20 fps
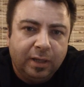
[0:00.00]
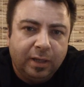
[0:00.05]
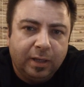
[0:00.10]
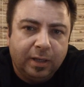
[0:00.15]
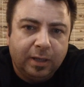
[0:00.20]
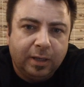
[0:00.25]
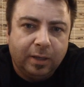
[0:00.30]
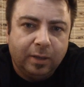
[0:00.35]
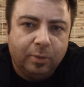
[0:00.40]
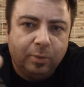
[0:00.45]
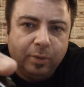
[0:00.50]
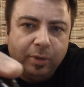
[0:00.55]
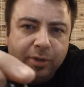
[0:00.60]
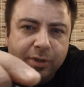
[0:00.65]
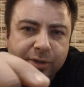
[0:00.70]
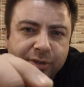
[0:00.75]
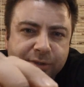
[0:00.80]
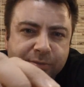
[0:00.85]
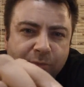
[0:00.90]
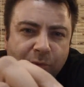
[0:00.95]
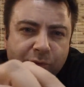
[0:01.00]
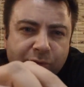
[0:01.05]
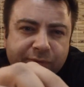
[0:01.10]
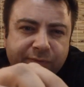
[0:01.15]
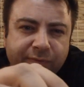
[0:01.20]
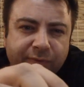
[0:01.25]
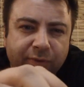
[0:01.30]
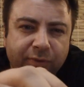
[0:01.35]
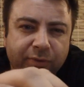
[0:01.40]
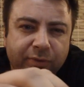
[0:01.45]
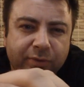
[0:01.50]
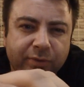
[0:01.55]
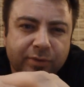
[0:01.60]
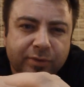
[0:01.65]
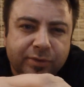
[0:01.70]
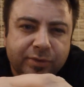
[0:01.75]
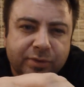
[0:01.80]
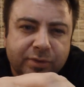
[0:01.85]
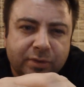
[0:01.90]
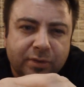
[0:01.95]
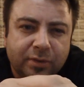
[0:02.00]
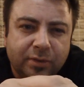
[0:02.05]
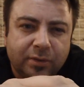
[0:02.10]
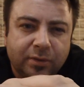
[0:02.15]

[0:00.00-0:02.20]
whereas most filters,